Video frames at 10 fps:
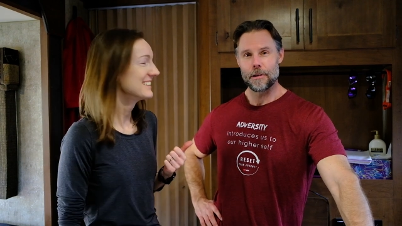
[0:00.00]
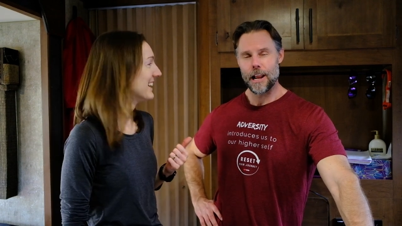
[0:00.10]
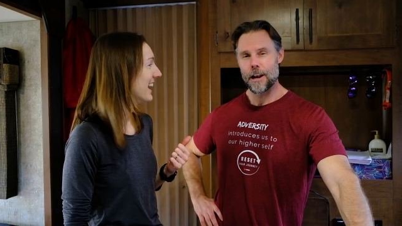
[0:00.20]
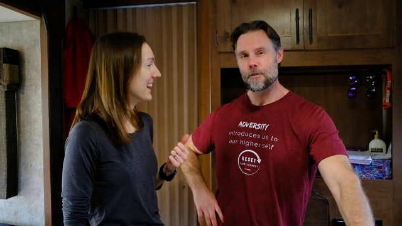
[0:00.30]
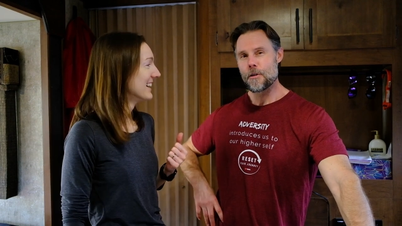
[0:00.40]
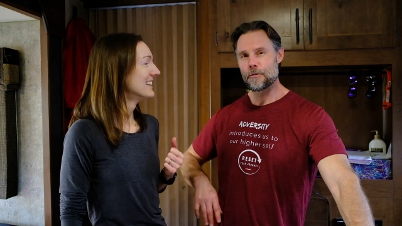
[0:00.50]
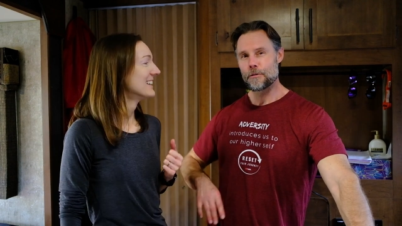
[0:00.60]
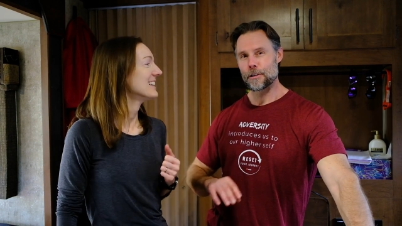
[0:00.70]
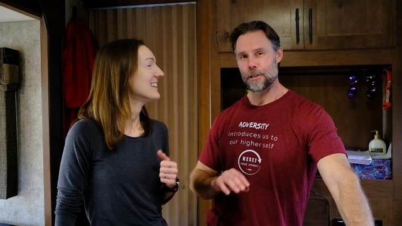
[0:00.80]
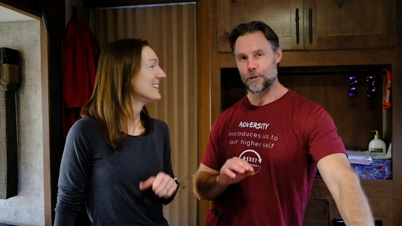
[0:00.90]
Speaker 1: bed. I don't know if
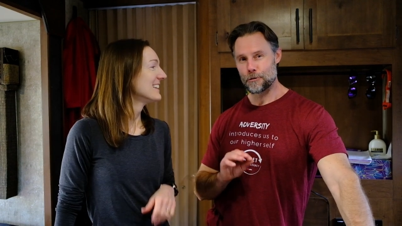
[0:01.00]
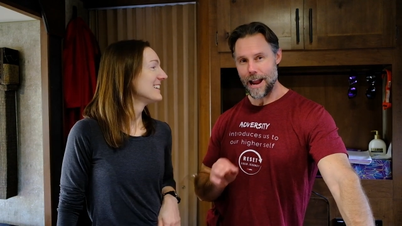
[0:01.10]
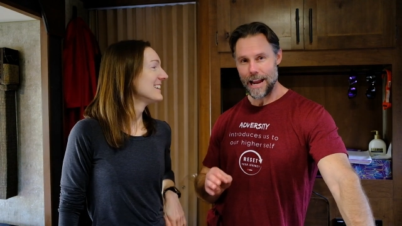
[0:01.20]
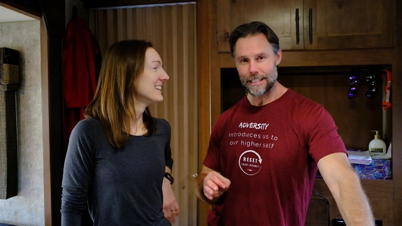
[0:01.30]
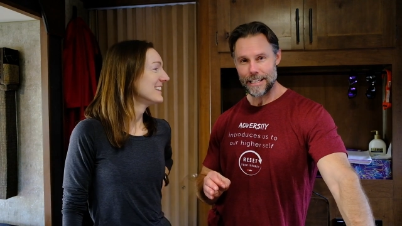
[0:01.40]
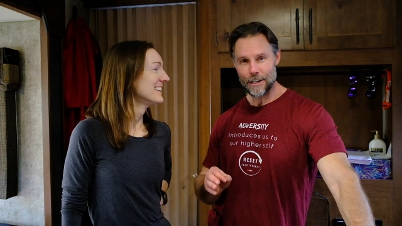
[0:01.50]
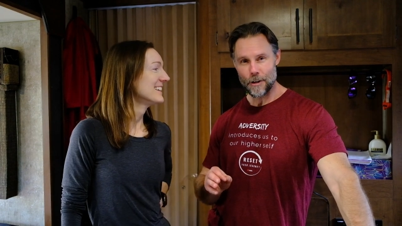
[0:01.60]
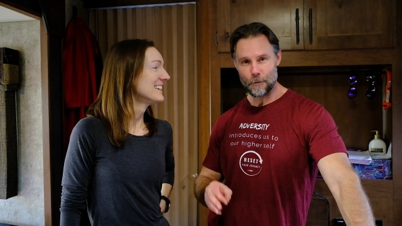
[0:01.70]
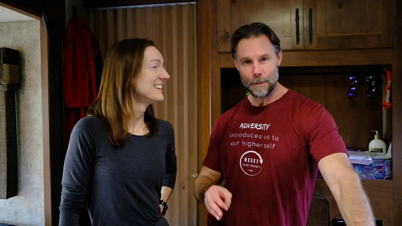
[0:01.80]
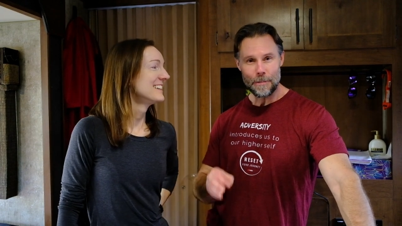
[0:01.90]
we're attracting
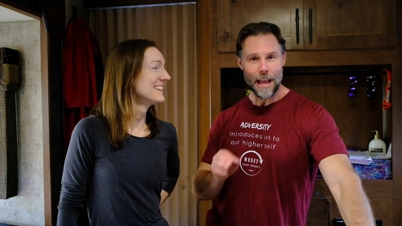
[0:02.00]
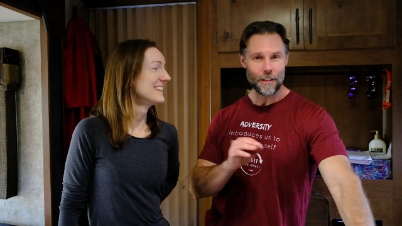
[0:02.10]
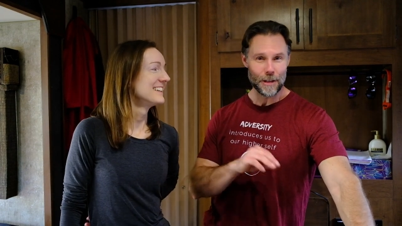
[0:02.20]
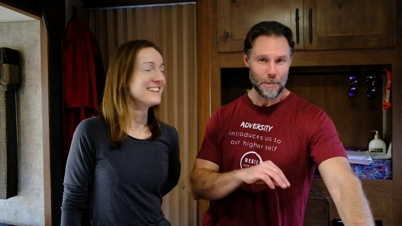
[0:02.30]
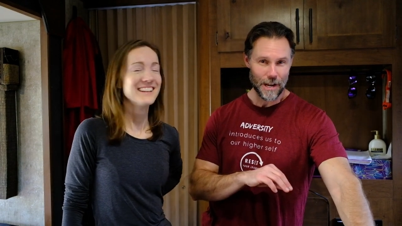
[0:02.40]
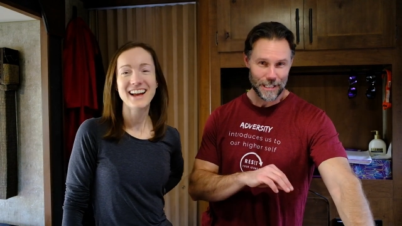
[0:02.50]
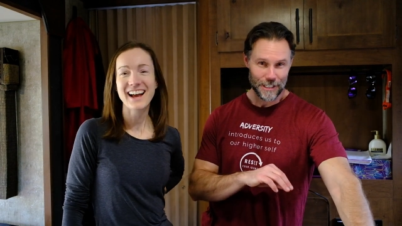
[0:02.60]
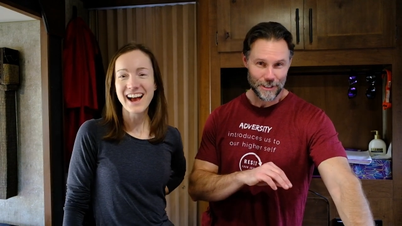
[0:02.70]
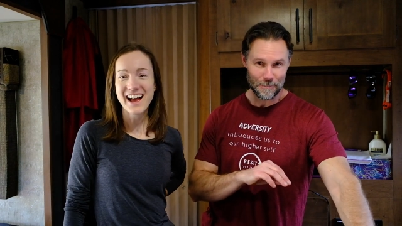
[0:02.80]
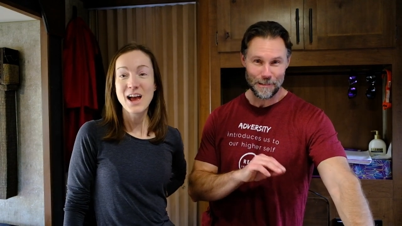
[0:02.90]
or repelling
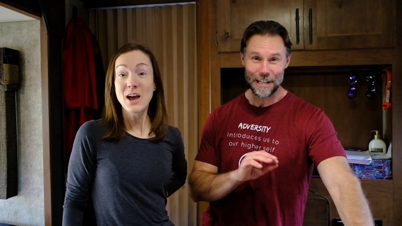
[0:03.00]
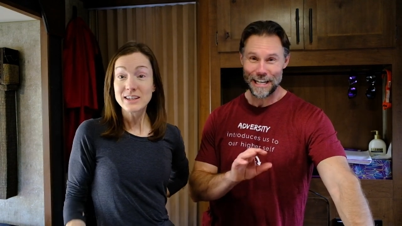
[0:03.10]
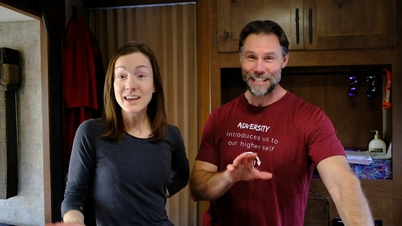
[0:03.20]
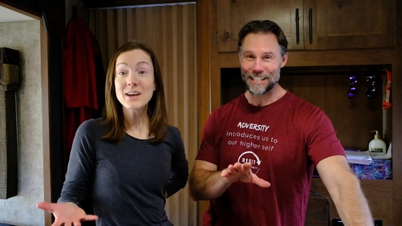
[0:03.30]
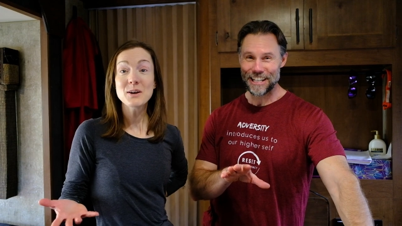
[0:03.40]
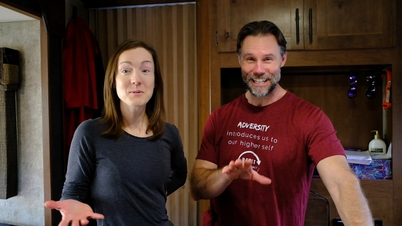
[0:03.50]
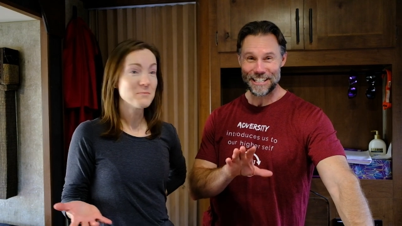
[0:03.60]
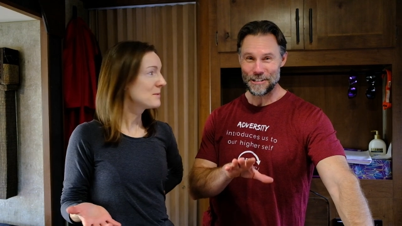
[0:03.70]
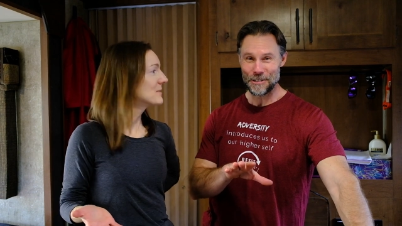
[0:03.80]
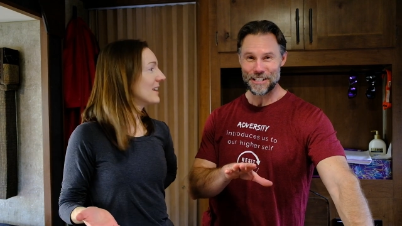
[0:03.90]
mice, but it's yeah,
Speaker 2: going
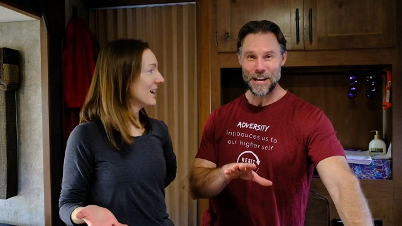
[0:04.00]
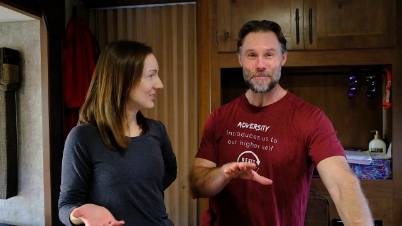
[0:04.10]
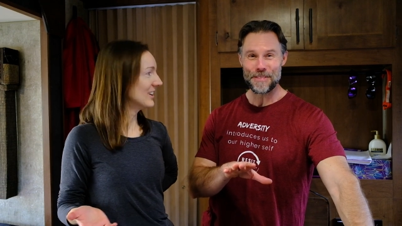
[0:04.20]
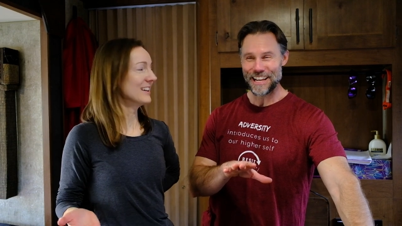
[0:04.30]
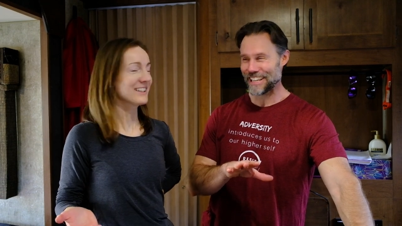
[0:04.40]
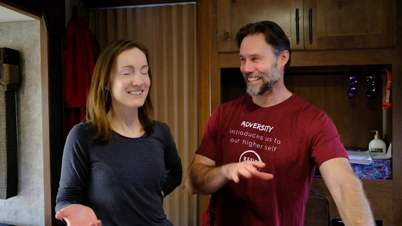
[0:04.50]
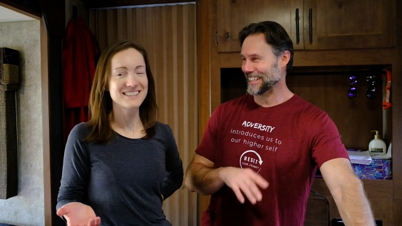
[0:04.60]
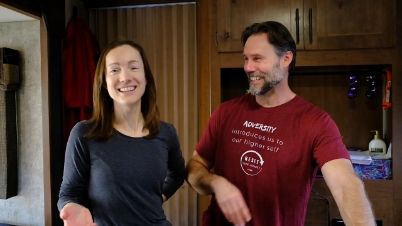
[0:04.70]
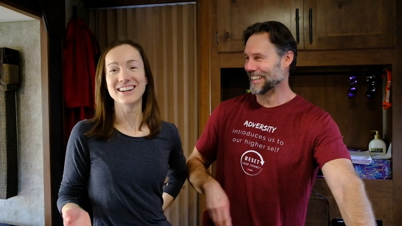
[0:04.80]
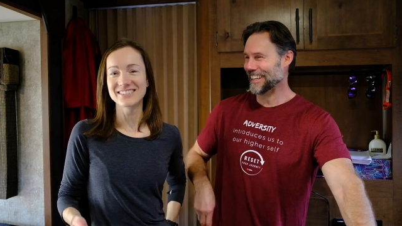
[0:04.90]
to do something. Works,
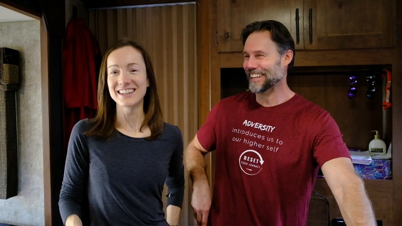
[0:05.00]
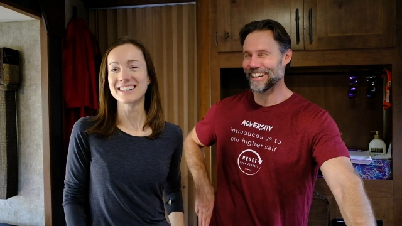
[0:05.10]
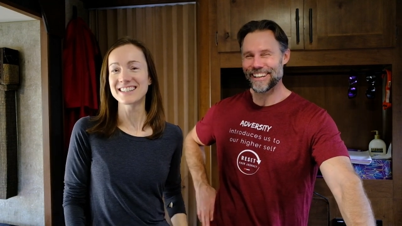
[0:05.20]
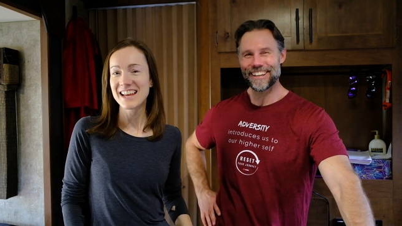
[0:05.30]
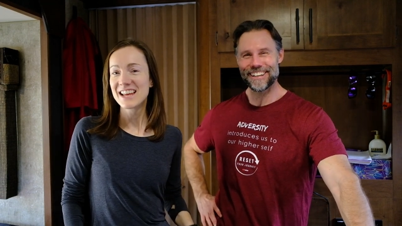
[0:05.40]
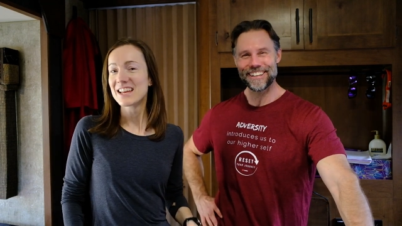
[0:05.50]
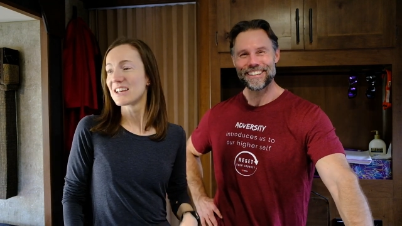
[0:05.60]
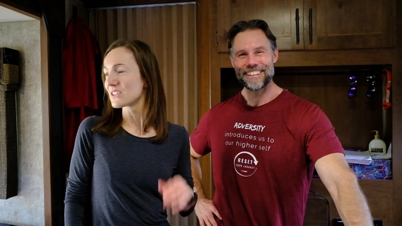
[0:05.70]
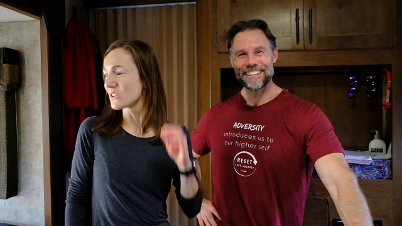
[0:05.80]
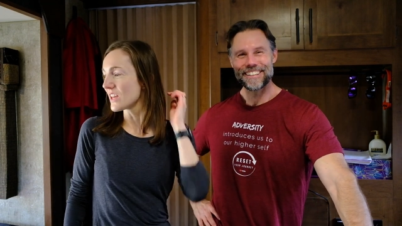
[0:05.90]
that works.
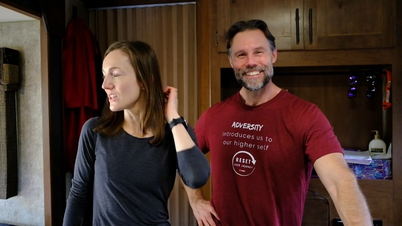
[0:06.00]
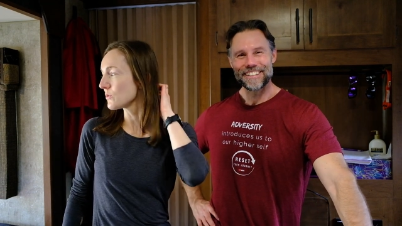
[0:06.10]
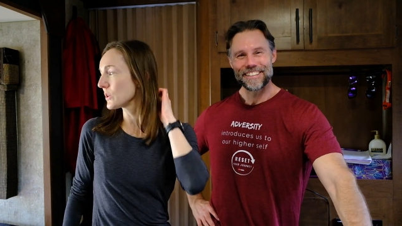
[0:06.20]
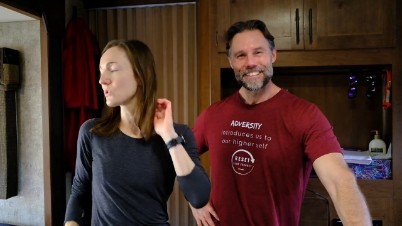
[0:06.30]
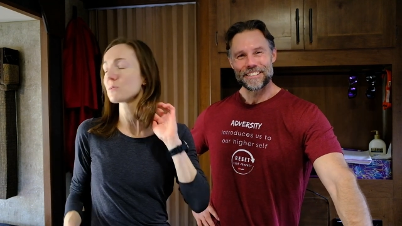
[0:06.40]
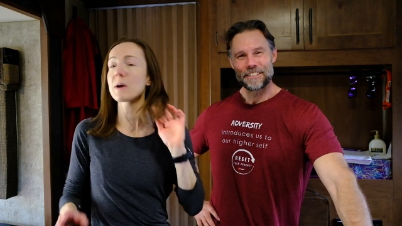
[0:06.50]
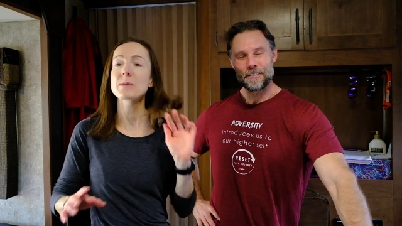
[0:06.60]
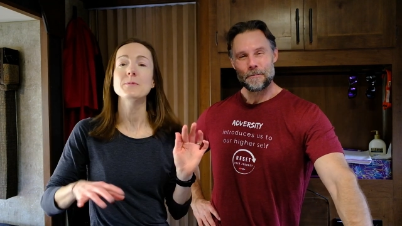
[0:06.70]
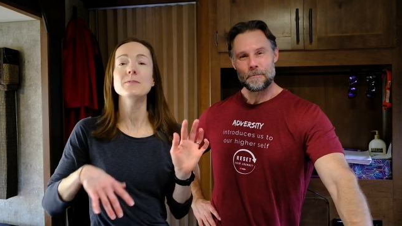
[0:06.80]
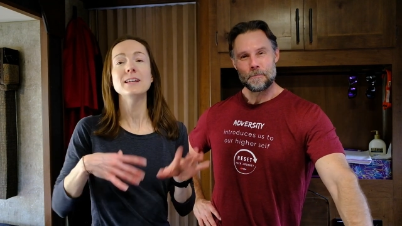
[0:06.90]
So that's where he goes to the
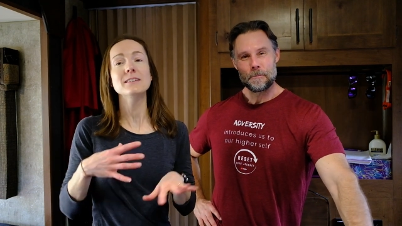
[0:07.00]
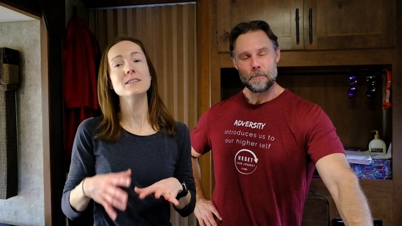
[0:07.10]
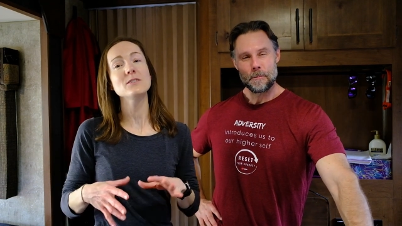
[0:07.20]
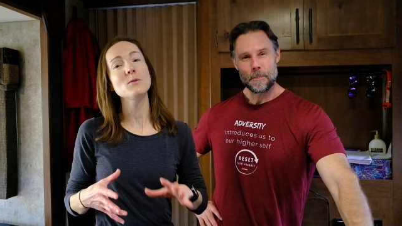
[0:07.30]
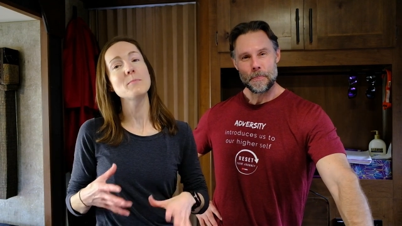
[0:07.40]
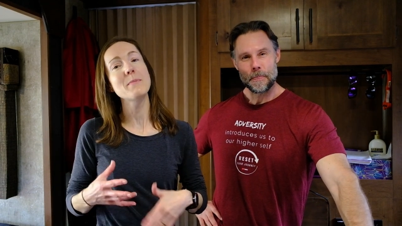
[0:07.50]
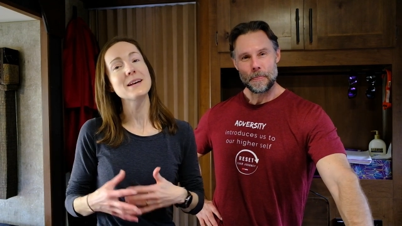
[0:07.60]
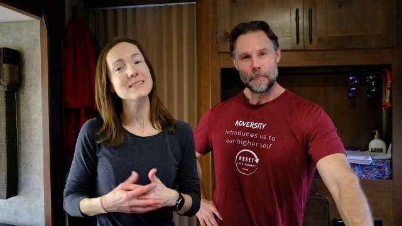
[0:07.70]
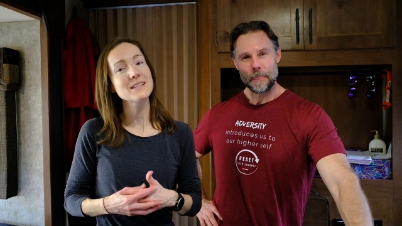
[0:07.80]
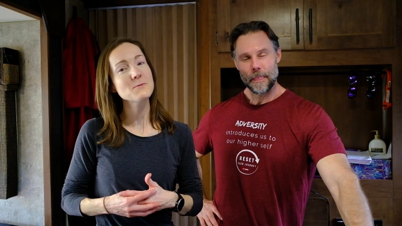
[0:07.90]
bathroom. If he gets a little
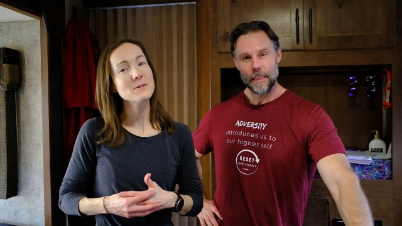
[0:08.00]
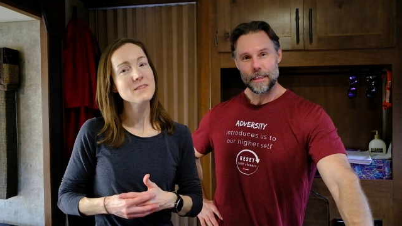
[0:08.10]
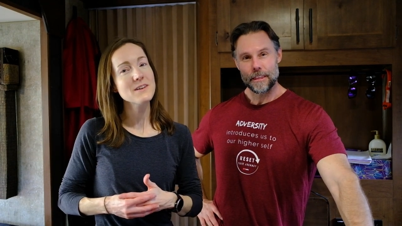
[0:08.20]
messy with